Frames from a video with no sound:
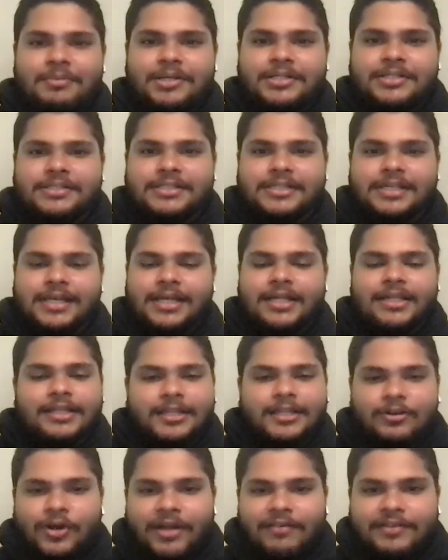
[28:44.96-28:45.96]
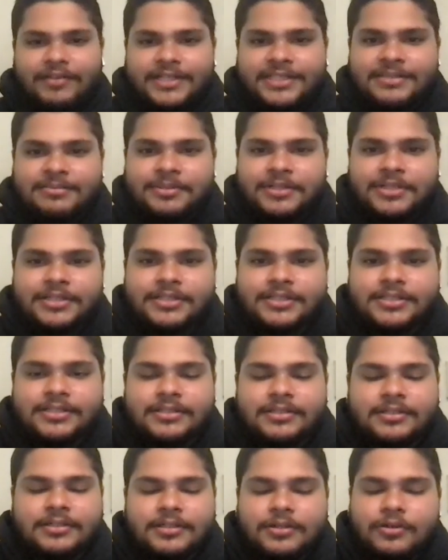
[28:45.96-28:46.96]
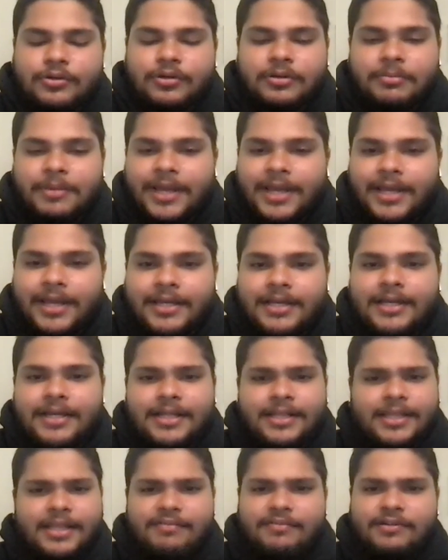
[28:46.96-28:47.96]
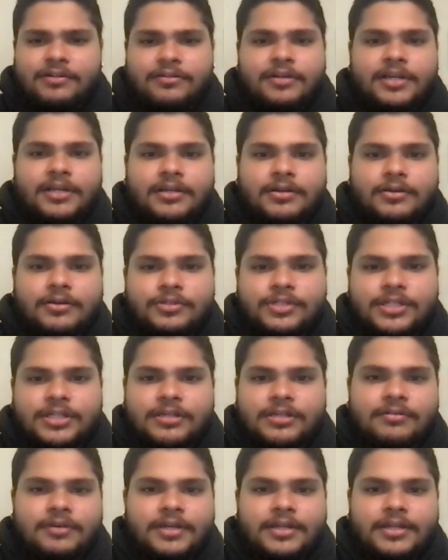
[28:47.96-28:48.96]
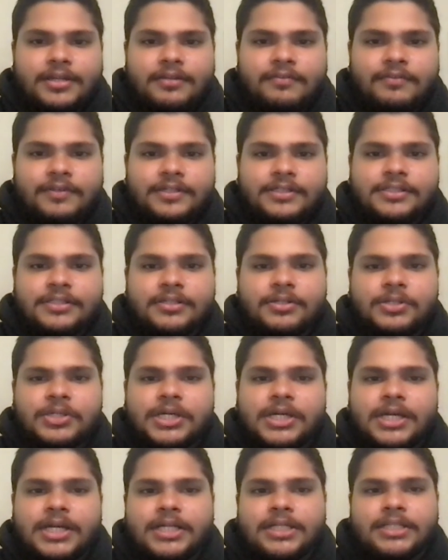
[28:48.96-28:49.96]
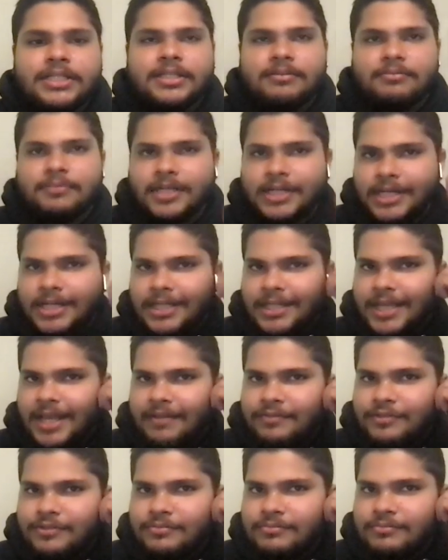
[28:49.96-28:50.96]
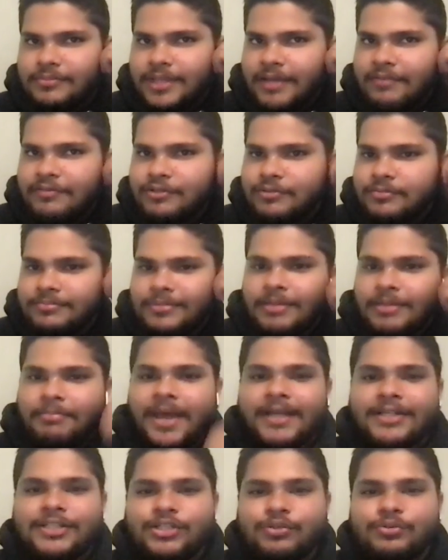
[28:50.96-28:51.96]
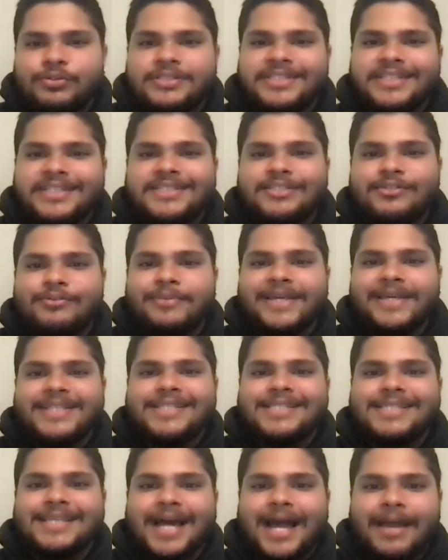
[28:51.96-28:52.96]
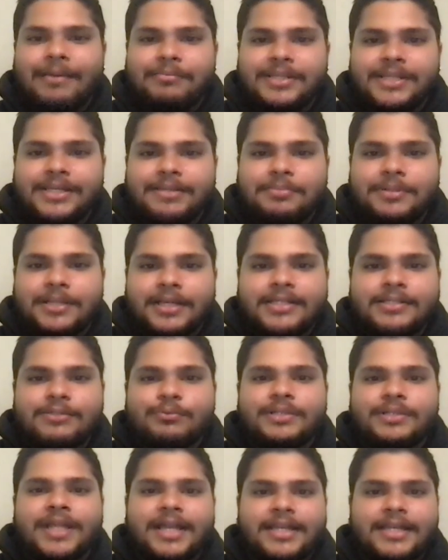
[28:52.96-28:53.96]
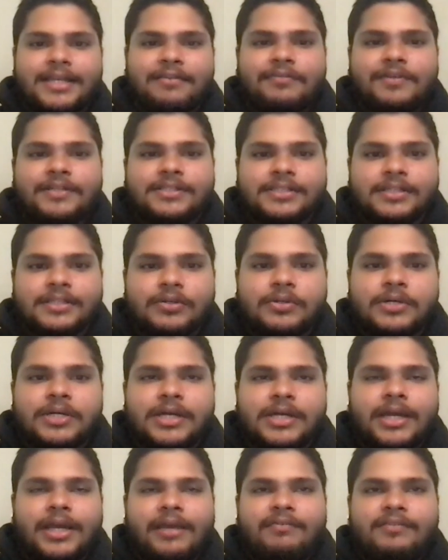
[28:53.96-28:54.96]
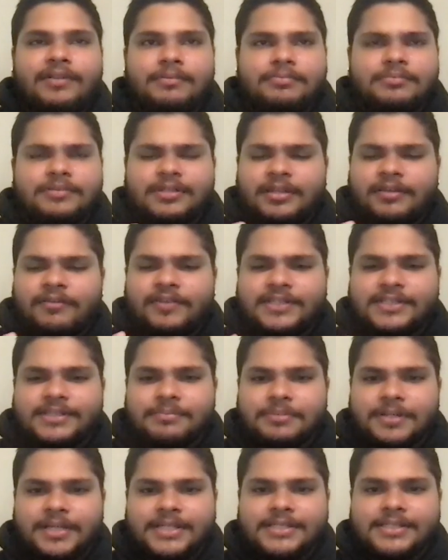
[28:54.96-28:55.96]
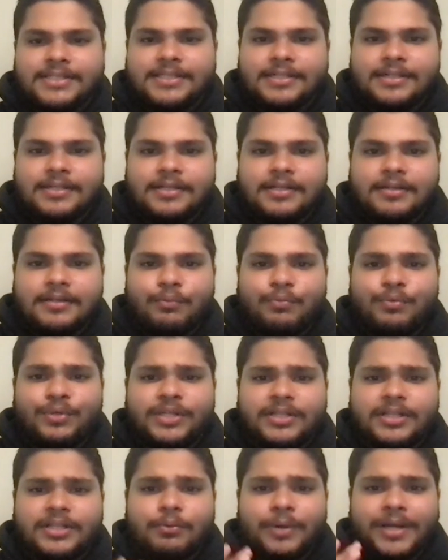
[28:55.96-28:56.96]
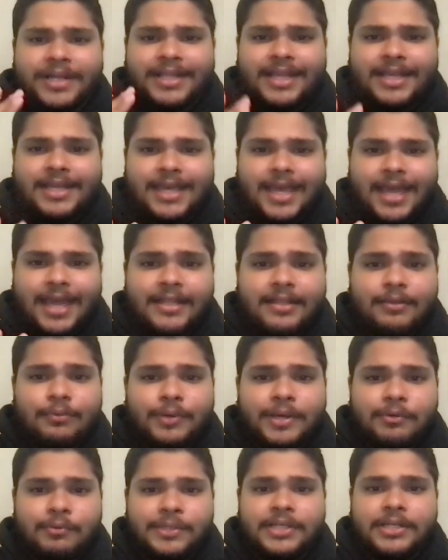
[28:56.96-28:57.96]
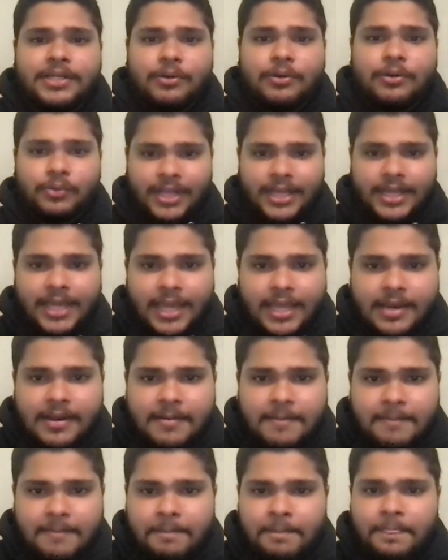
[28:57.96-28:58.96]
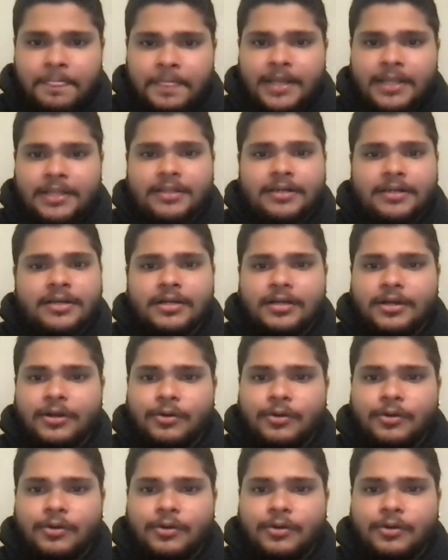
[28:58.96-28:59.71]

because they don't have an experienced uh, quarterback. They have a great coach and a great defense. You know, the, they have they have to. Mac Jones needs to make timely plays with that defense. You know, if the defense plays with the way they can, the way we know they can, they're gonna